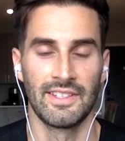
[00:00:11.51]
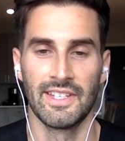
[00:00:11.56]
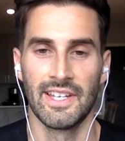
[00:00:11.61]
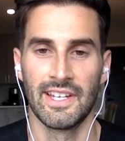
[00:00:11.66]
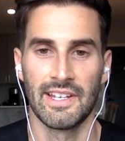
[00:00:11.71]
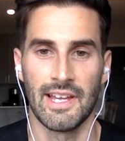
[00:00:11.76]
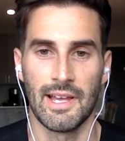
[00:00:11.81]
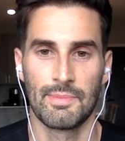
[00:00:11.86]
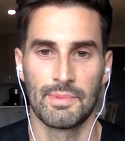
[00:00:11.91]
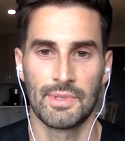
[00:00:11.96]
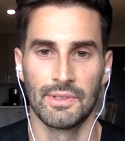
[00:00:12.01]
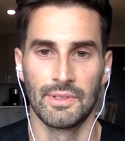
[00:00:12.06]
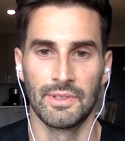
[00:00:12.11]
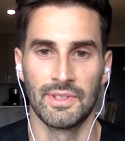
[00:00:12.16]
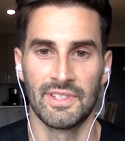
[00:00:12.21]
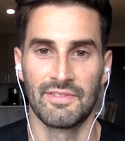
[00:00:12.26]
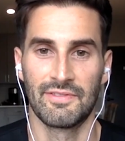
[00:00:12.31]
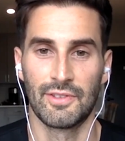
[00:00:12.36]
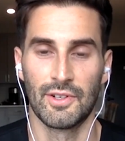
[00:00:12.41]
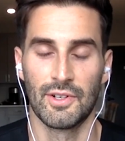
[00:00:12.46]
Yeah,
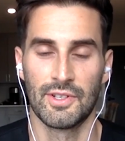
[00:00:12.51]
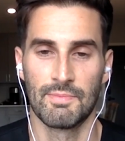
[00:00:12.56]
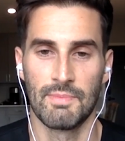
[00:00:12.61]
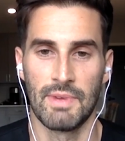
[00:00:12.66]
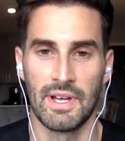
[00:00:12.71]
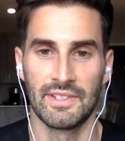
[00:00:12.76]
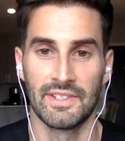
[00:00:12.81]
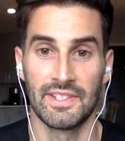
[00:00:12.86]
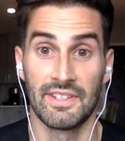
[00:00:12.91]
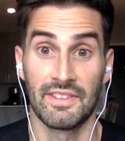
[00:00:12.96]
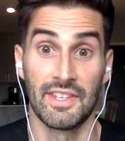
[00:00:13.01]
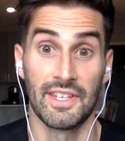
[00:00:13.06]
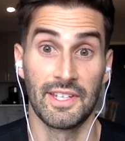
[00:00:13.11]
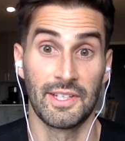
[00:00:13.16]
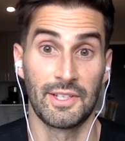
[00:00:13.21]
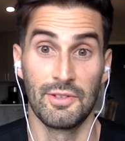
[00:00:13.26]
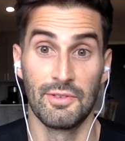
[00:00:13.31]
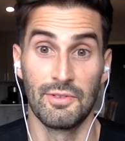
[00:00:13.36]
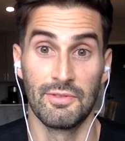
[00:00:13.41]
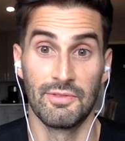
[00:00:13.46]
absolutely. First, Melanie,
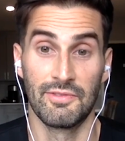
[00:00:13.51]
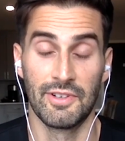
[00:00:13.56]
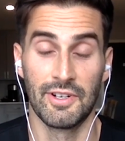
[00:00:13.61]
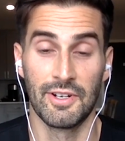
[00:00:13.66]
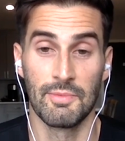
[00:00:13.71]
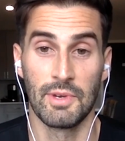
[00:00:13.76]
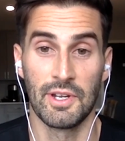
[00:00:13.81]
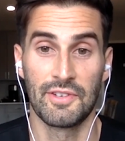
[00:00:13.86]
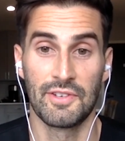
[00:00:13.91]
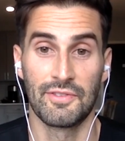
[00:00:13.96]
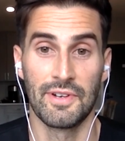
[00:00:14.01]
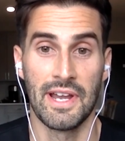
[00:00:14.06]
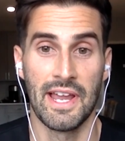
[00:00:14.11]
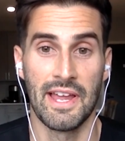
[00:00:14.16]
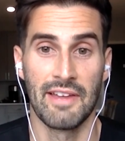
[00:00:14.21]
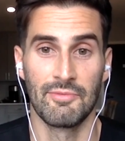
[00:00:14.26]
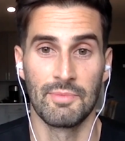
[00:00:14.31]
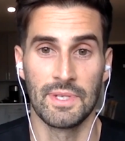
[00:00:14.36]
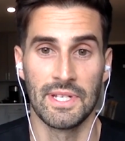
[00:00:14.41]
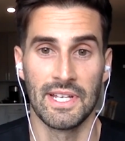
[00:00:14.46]
thank you very much for
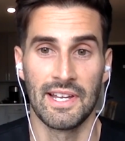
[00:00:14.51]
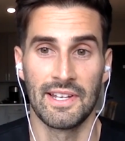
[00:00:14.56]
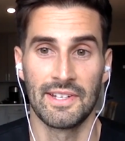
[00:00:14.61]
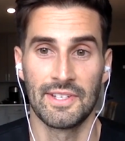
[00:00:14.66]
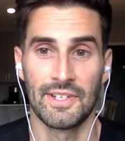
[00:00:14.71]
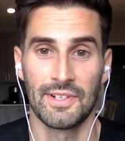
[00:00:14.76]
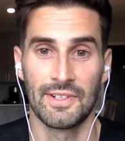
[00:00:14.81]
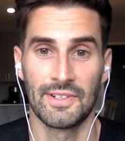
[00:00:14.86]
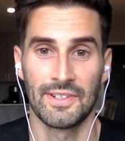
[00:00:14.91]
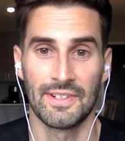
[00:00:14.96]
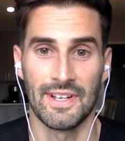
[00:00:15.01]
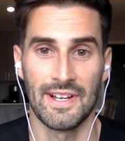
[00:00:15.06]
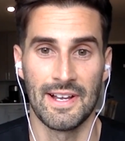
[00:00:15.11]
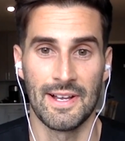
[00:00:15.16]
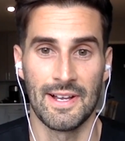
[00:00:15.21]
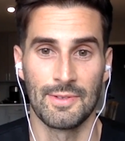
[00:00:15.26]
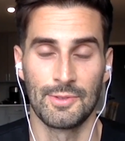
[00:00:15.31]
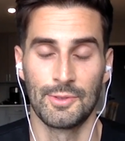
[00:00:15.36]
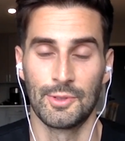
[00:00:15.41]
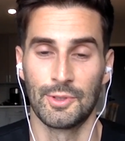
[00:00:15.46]
having me on here. I
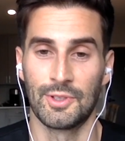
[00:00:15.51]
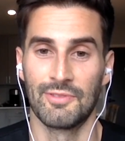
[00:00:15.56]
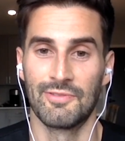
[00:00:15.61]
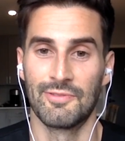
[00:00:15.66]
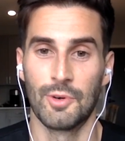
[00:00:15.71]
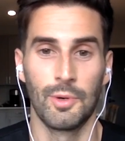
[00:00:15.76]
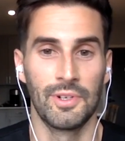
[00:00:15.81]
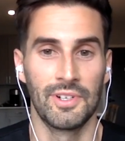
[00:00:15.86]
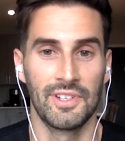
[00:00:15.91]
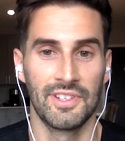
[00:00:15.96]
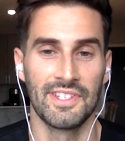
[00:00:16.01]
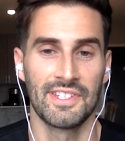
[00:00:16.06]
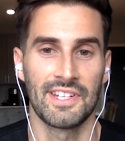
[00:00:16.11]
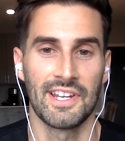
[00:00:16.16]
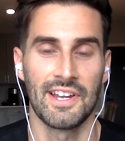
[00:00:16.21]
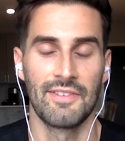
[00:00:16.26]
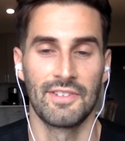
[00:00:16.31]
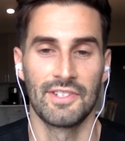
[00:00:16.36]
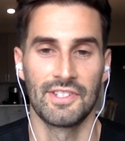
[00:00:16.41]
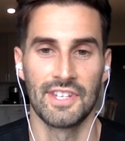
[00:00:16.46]
was looking forward to this
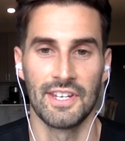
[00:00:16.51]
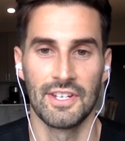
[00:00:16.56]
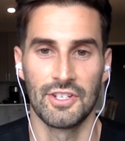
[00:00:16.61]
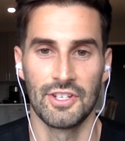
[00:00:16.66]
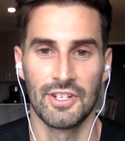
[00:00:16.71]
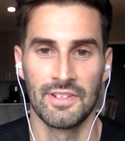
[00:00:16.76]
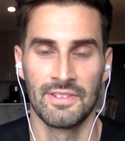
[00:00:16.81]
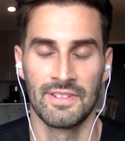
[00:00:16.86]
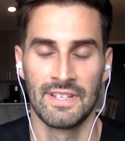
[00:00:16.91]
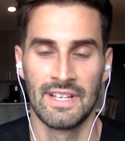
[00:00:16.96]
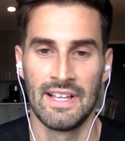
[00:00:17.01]
conversation.